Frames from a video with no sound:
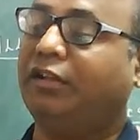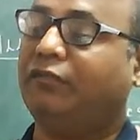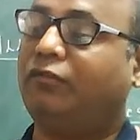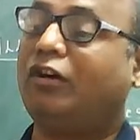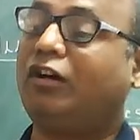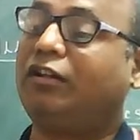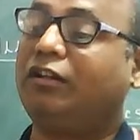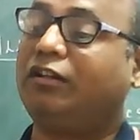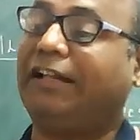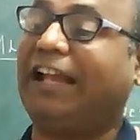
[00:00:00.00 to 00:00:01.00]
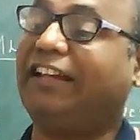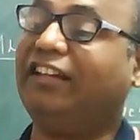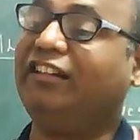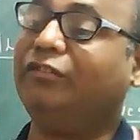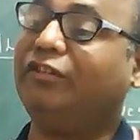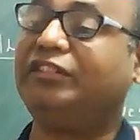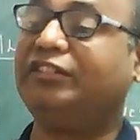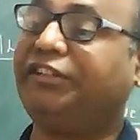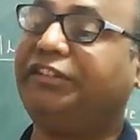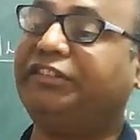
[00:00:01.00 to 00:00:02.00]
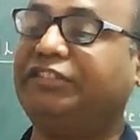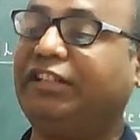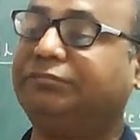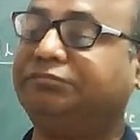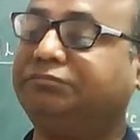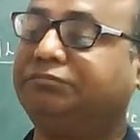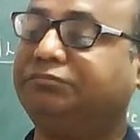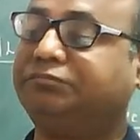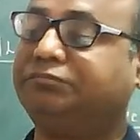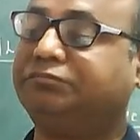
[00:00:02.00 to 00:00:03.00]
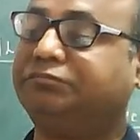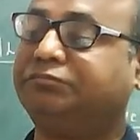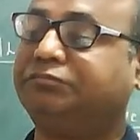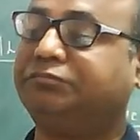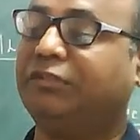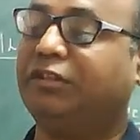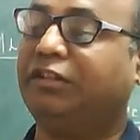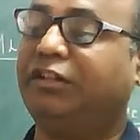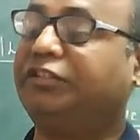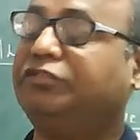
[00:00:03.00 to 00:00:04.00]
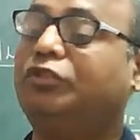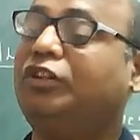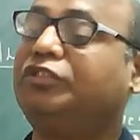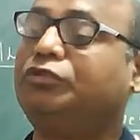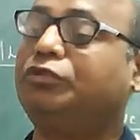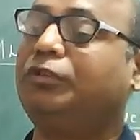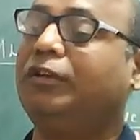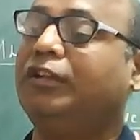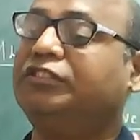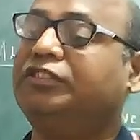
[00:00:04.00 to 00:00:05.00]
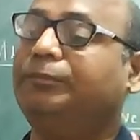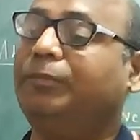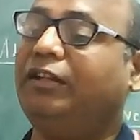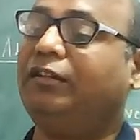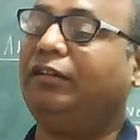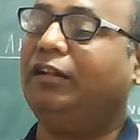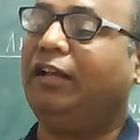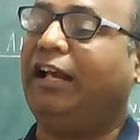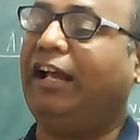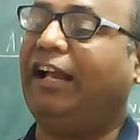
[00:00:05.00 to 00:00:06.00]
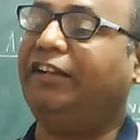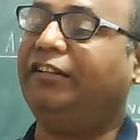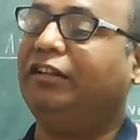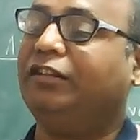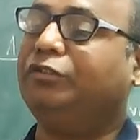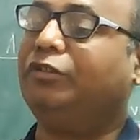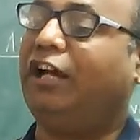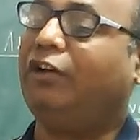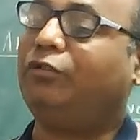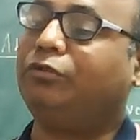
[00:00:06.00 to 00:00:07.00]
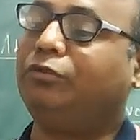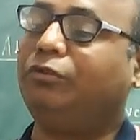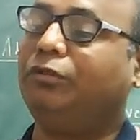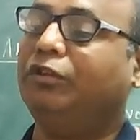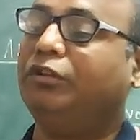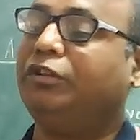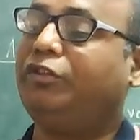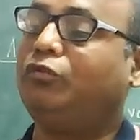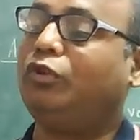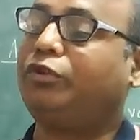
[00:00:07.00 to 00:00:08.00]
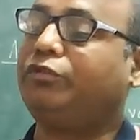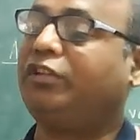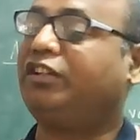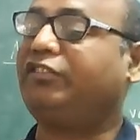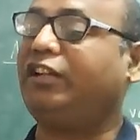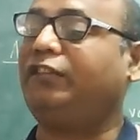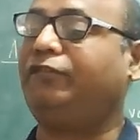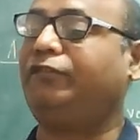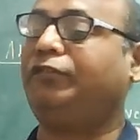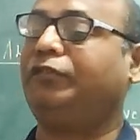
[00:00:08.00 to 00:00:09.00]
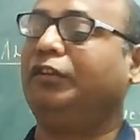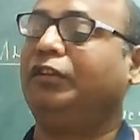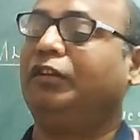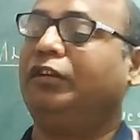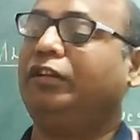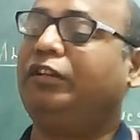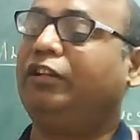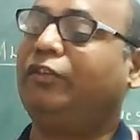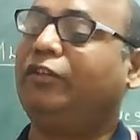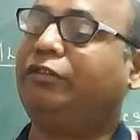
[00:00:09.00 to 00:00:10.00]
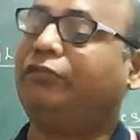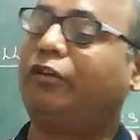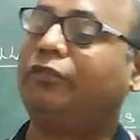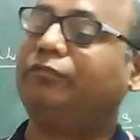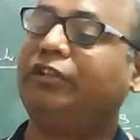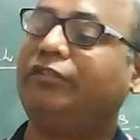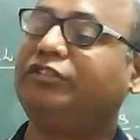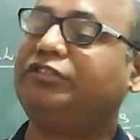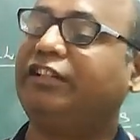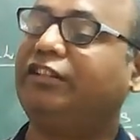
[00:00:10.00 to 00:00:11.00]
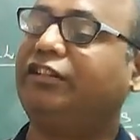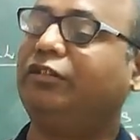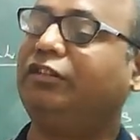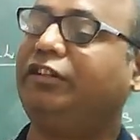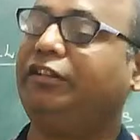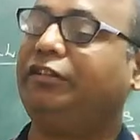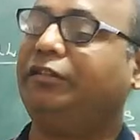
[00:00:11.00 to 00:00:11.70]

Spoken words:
for cracking your NEET exam. It is not so simple and you have to devote yourself 11 from 11th standard only